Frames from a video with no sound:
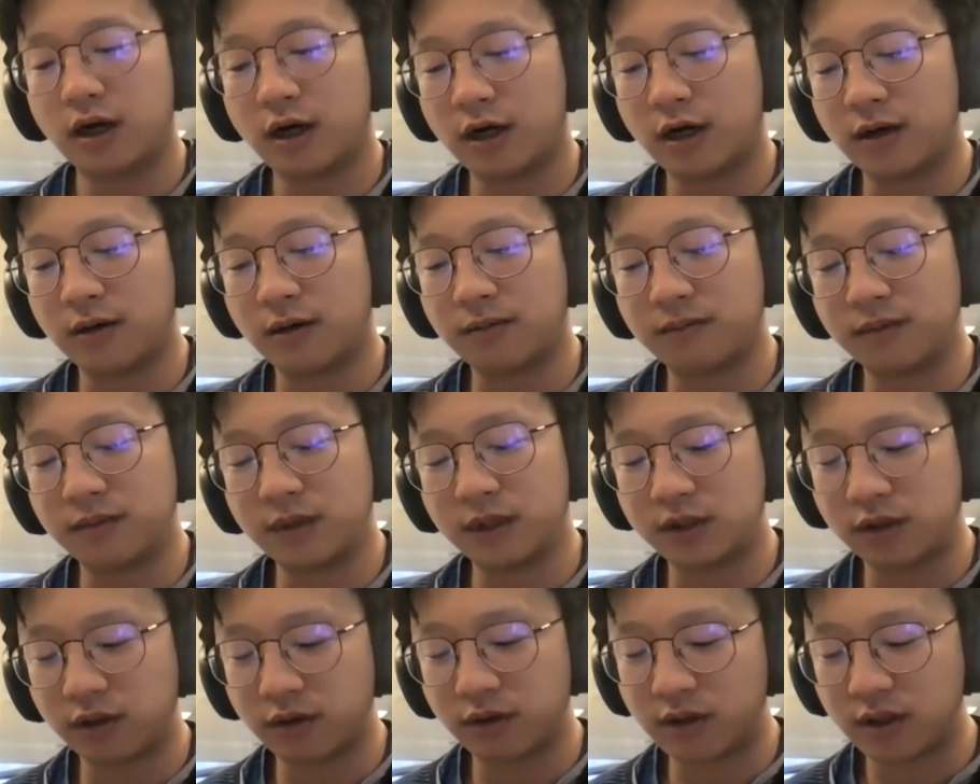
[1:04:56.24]

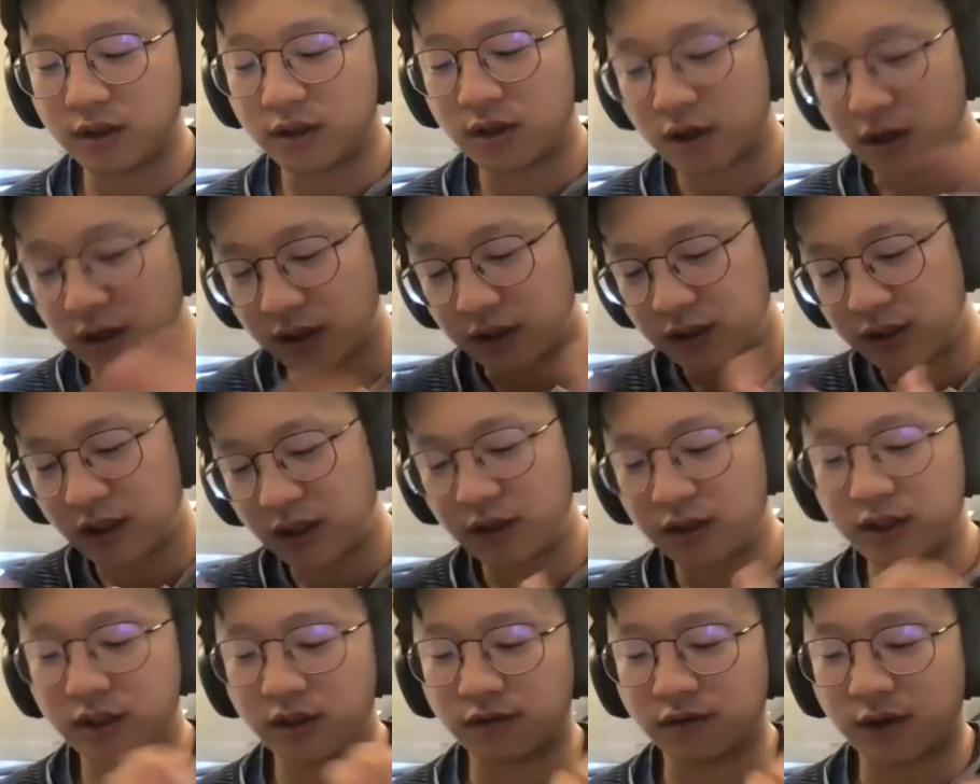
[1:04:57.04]
And so the
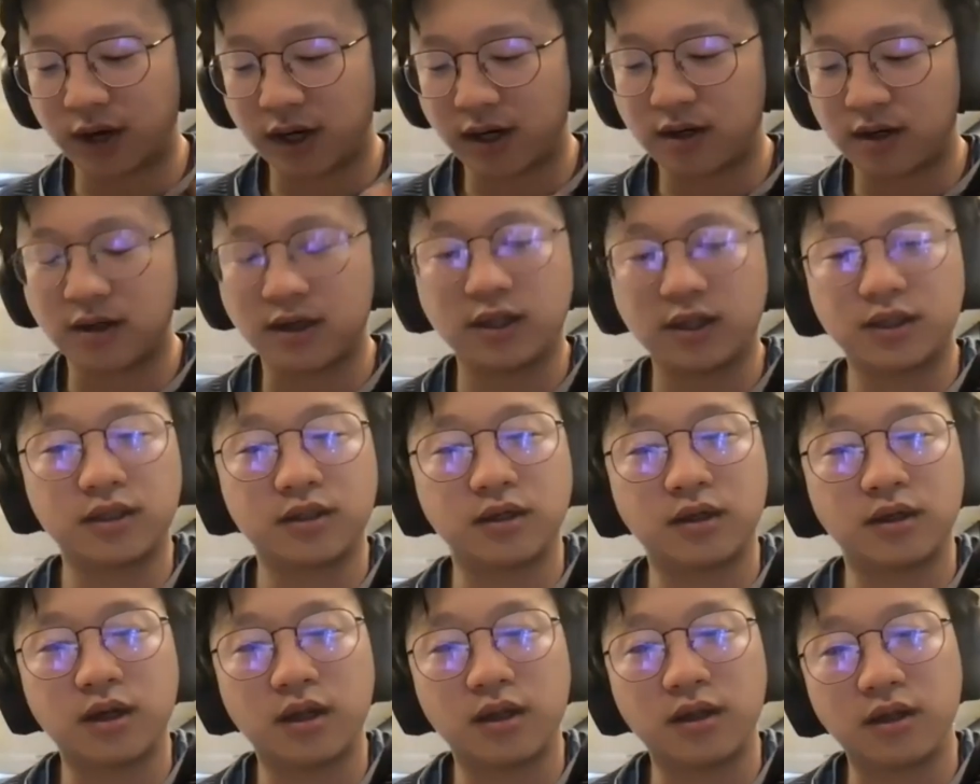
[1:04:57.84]
conjunction of
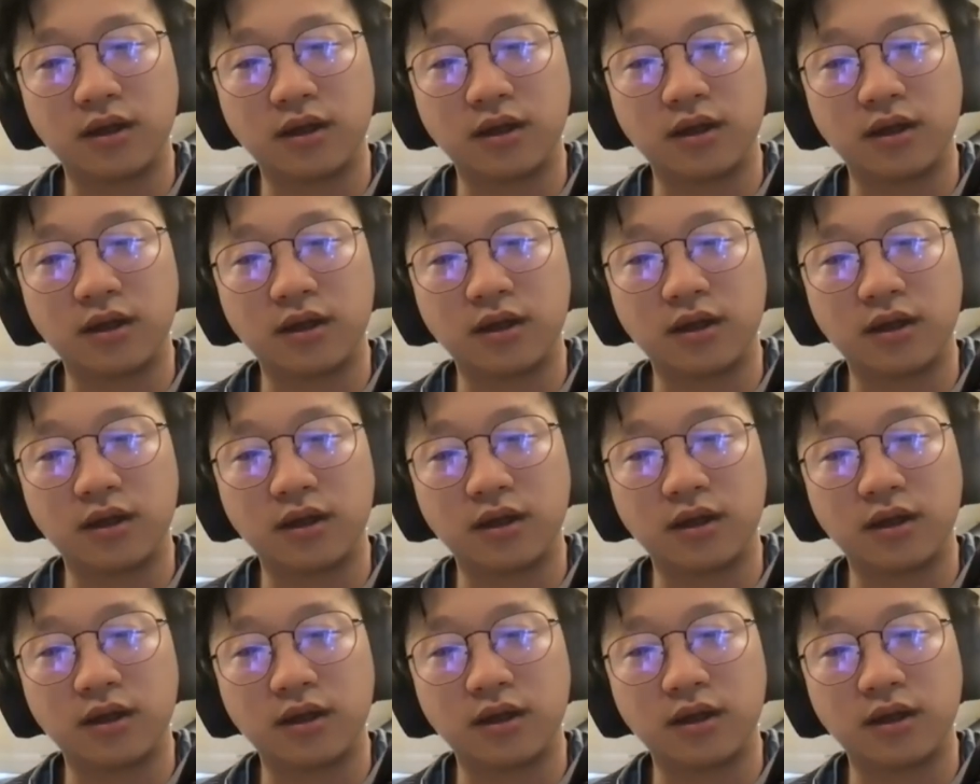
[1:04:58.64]
recognition